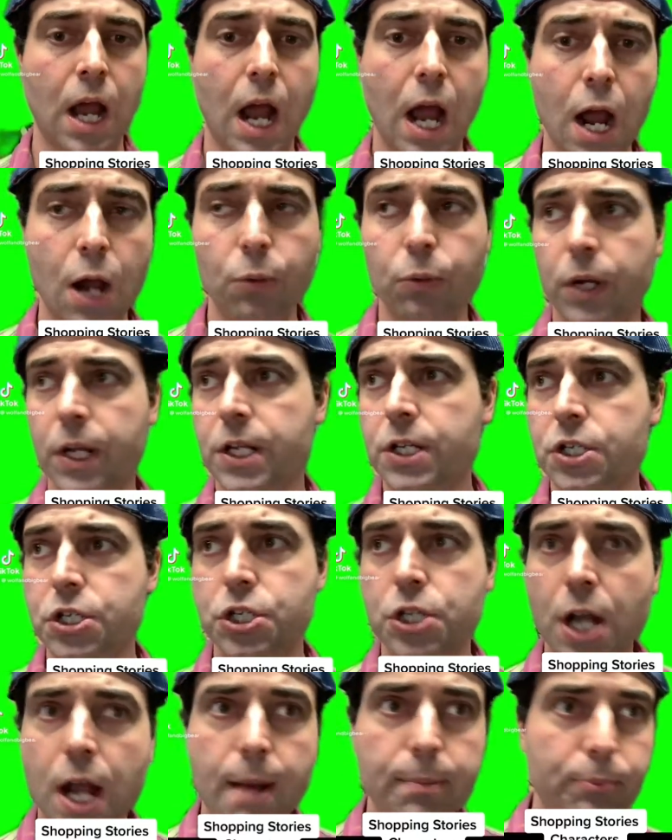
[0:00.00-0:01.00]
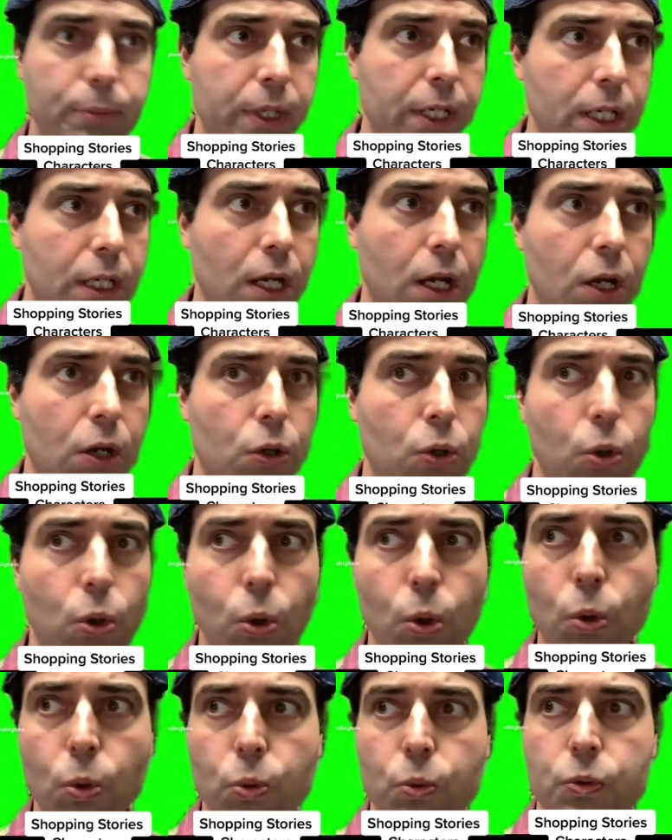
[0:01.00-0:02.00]
I went shopping at
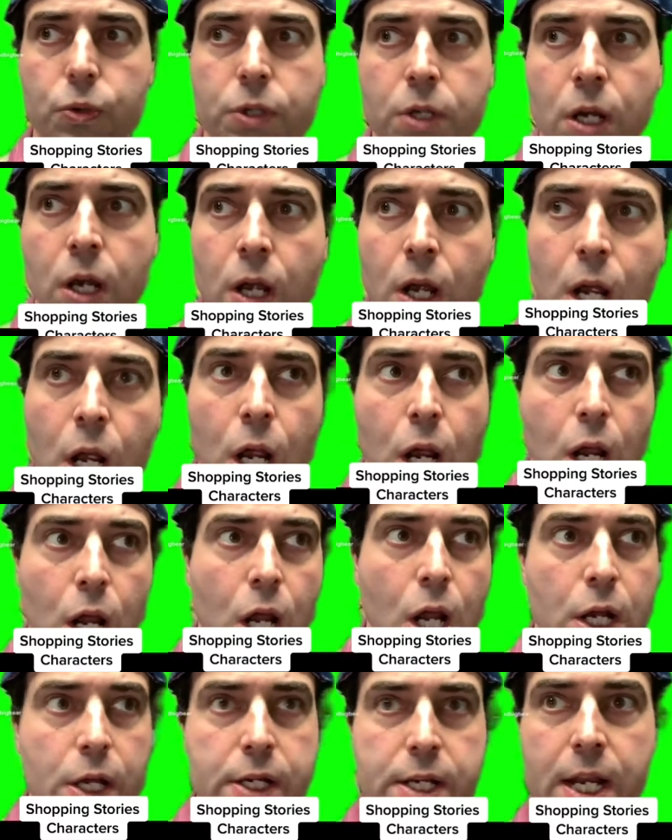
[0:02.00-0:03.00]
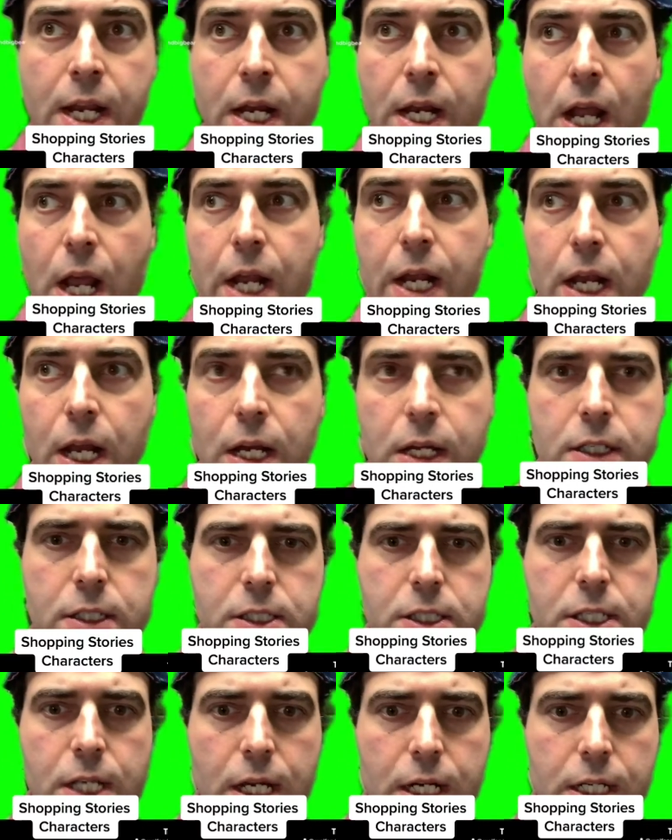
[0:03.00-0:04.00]
Kohl's. Then I got a
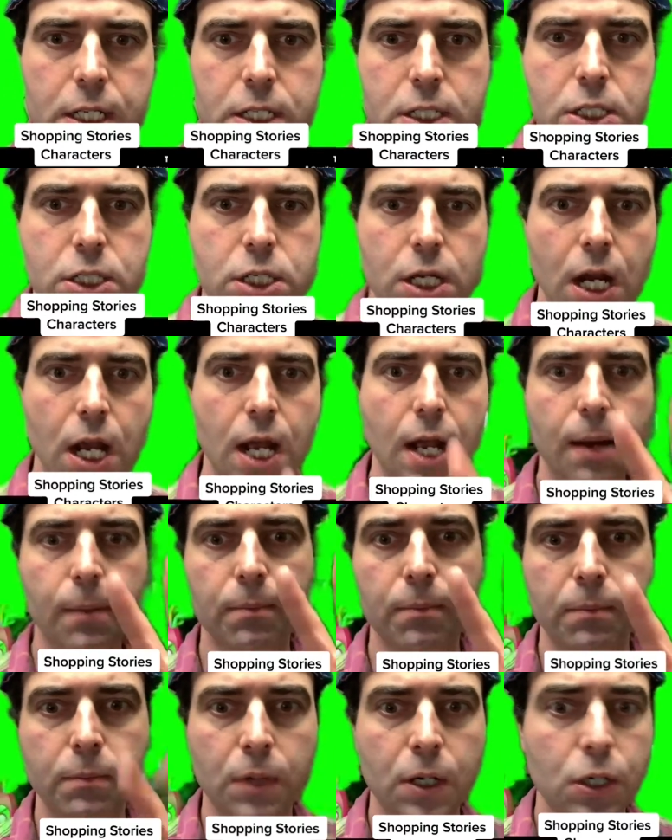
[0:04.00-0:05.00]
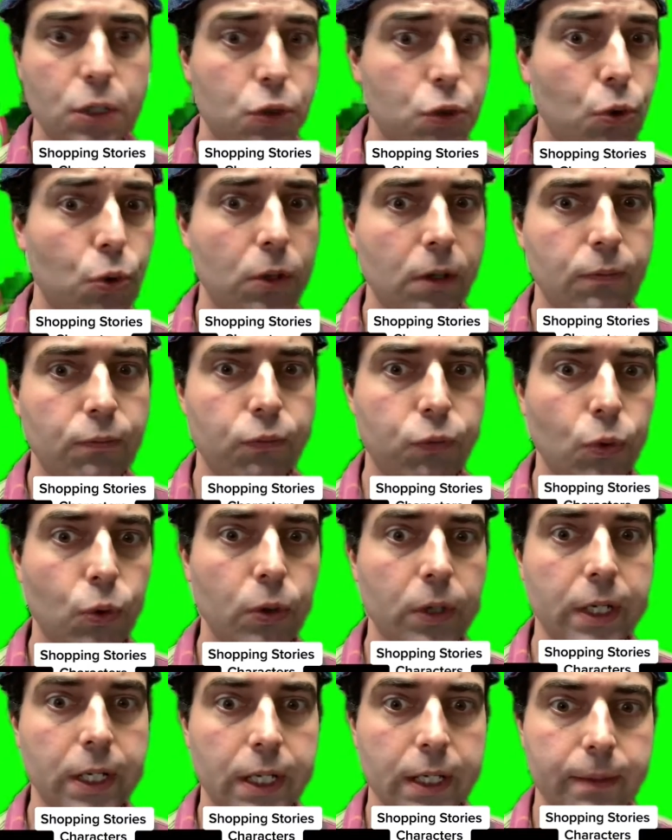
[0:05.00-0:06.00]
second job to
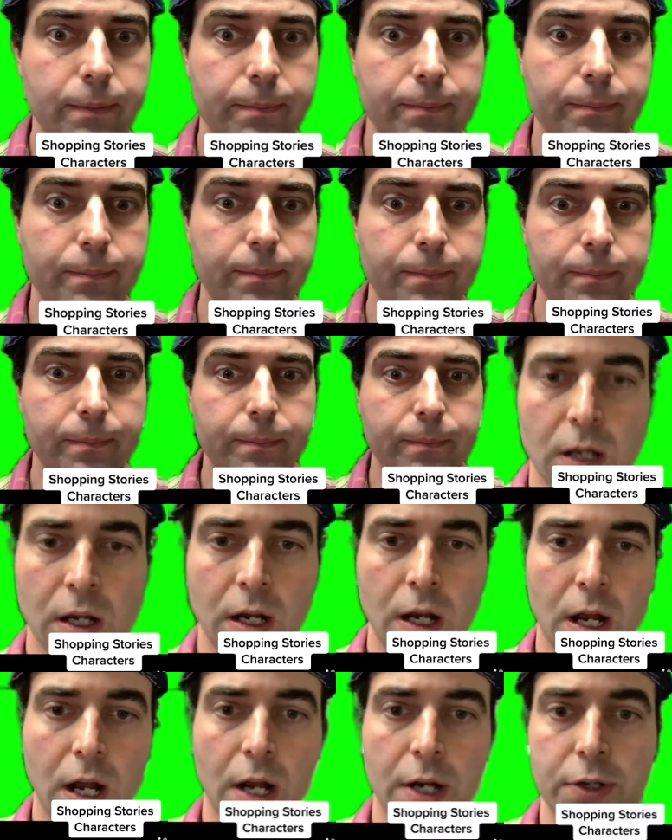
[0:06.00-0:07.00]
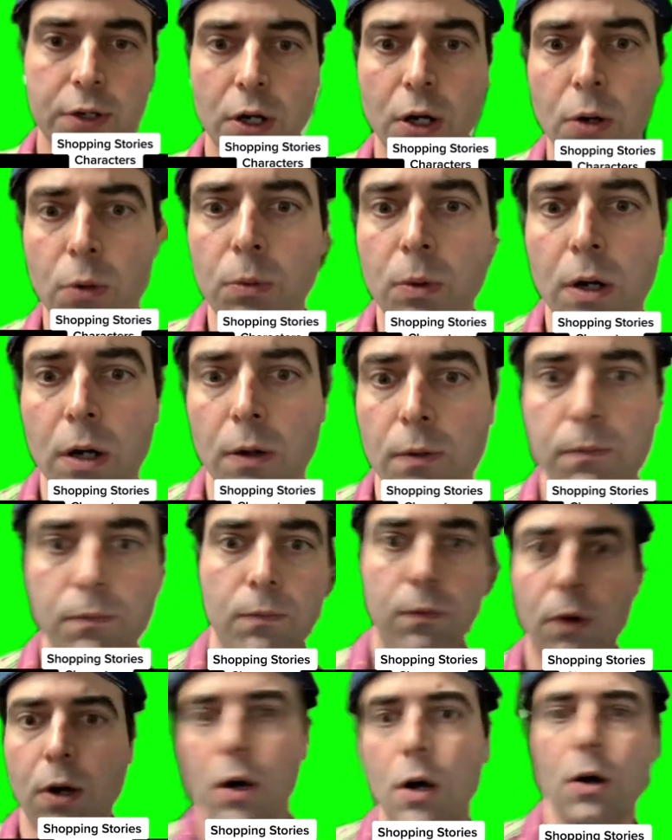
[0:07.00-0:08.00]
afford it. I don't want to
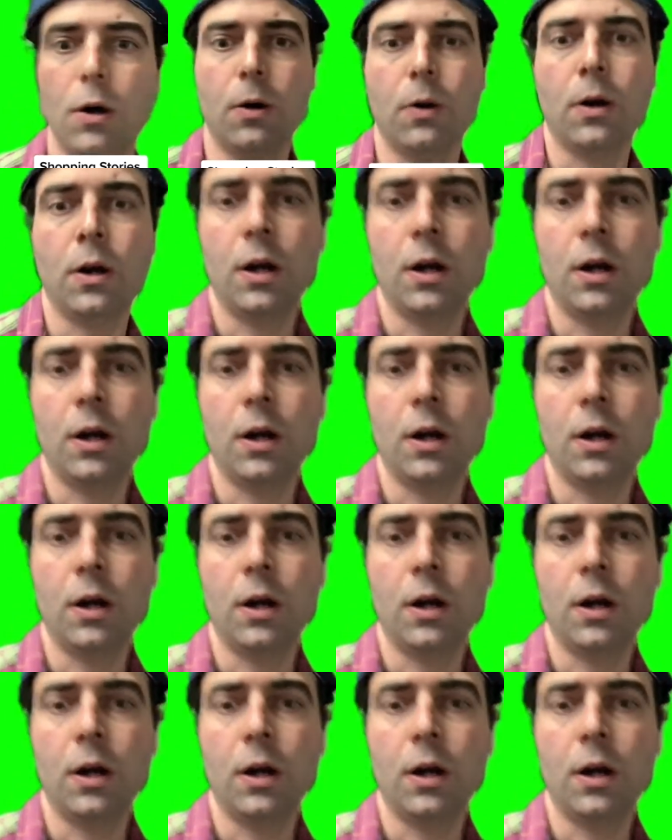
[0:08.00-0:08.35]
fall